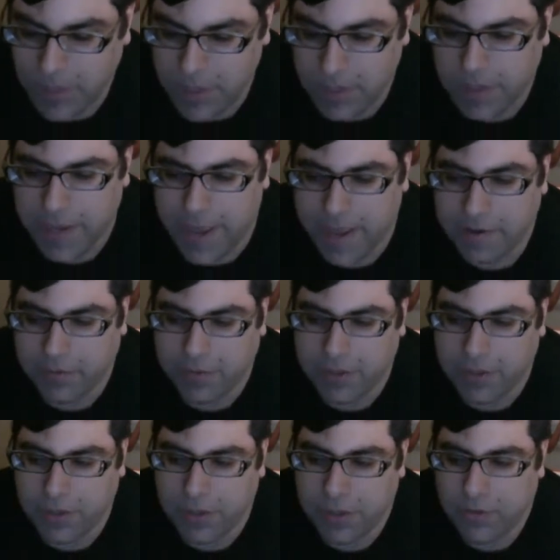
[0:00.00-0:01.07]
Yeah, I don't think
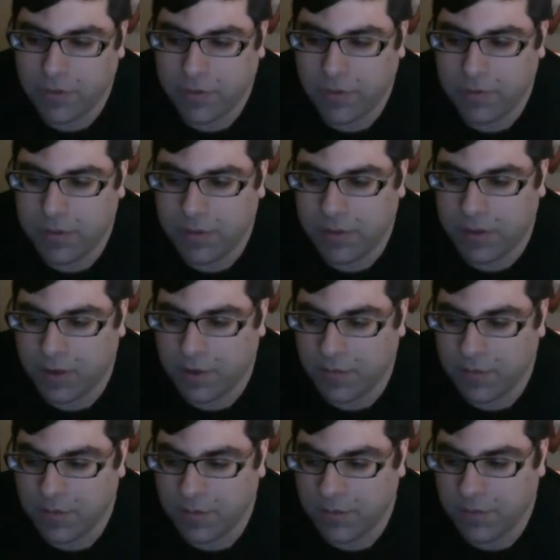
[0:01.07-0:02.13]
she's going to be thought of
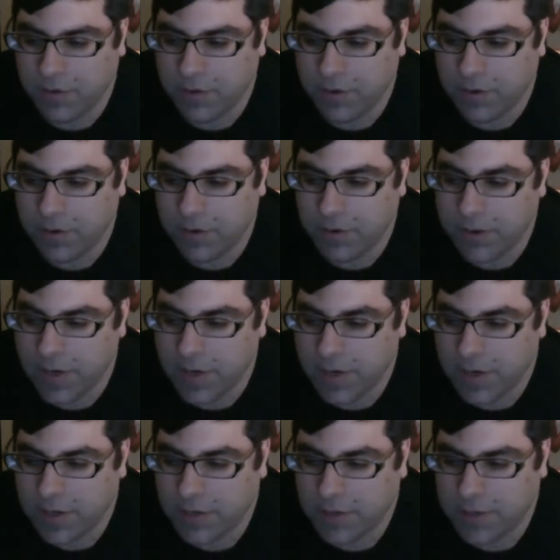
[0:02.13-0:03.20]
as a very good
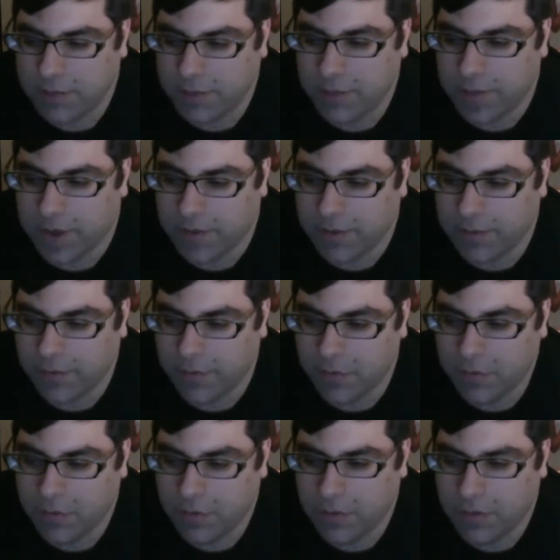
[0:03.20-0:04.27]
diplomat in the
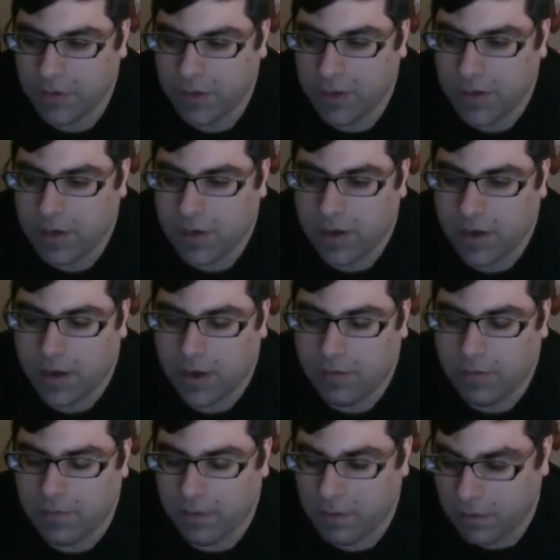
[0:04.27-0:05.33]
future.
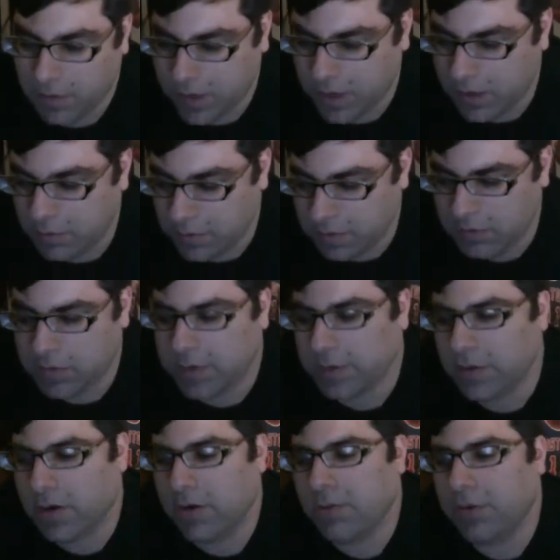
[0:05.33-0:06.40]
You know,
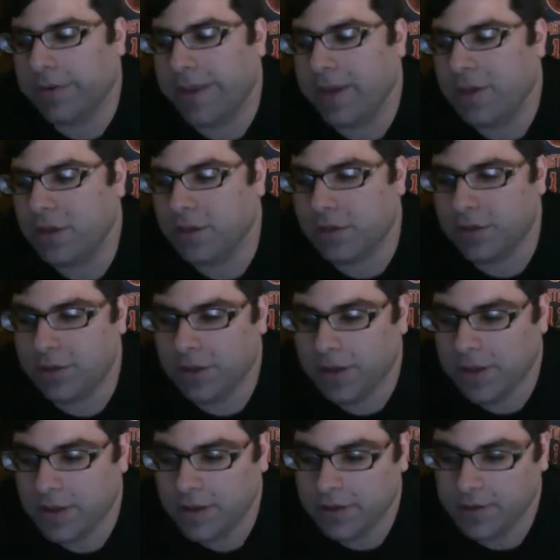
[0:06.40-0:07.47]
our relations
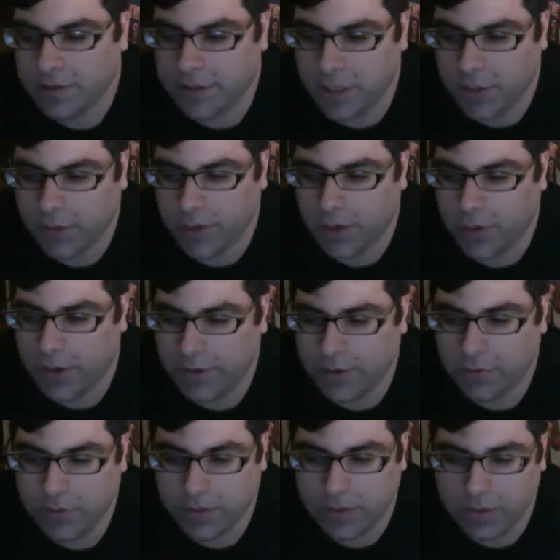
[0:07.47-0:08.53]
deteriorated
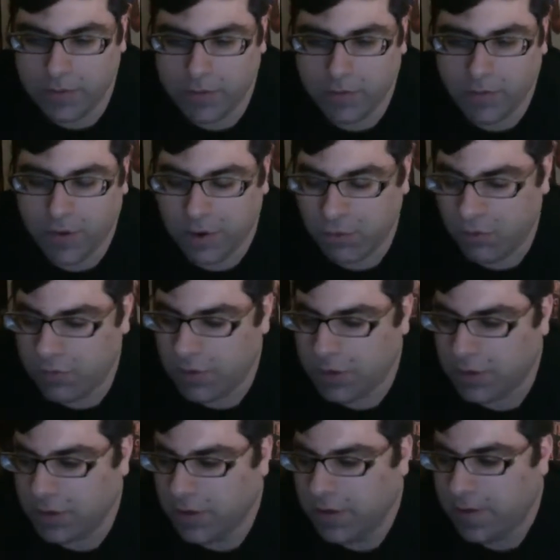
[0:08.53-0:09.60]
with a number of
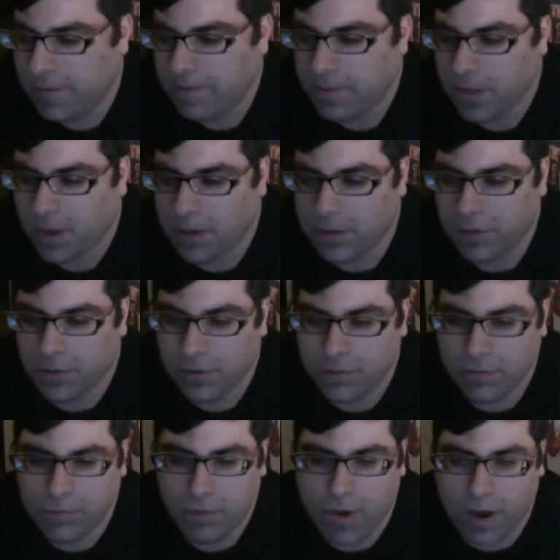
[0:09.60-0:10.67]
countries under
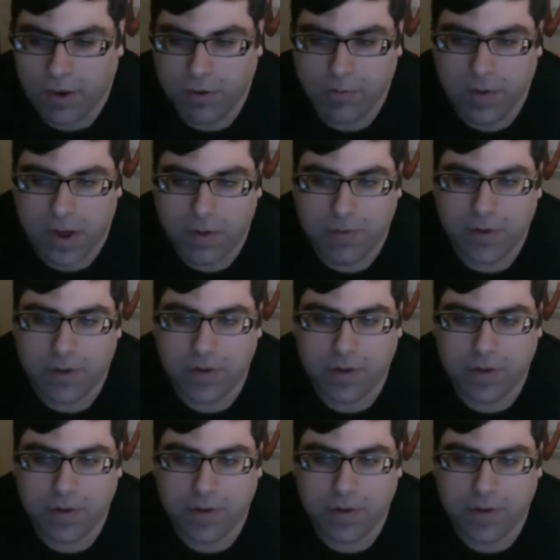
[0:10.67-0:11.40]
Barack Obama and